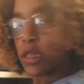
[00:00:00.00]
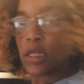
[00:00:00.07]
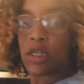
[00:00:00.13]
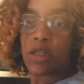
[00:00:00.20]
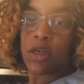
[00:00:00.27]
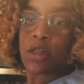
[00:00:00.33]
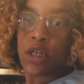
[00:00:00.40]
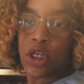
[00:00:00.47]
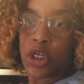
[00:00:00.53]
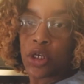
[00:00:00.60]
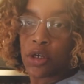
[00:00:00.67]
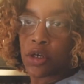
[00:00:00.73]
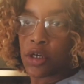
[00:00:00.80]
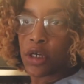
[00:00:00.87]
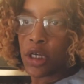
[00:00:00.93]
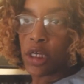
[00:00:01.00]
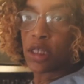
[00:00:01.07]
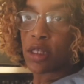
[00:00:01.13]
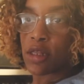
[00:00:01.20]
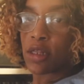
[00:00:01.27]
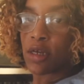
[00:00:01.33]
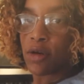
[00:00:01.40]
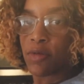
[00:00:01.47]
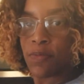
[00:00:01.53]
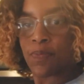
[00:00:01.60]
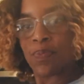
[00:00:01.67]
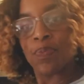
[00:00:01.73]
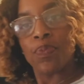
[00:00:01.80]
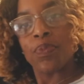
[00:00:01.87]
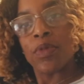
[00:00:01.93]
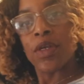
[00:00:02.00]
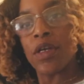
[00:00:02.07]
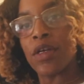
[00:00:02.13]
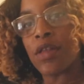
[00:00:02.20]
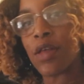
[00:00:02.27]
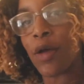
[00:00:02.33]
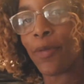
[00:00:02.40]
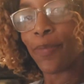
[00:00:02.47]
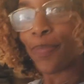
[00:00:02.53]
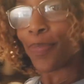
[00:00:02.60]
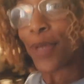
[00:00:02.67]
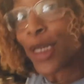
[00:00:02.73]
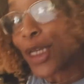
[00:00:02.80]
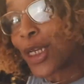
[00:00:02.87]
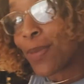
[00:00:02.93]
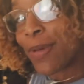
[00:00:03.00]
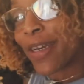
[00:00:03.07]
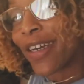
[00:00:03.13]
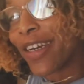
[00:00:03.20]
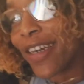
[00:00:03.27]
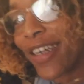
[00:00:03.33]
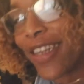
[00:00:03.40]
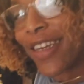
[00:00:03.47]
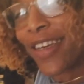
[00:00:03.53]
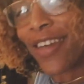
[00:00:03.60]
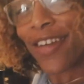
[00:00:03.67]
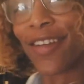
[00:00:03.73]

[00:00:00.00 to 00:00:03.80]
These are the sugar cookies though. So it should be good.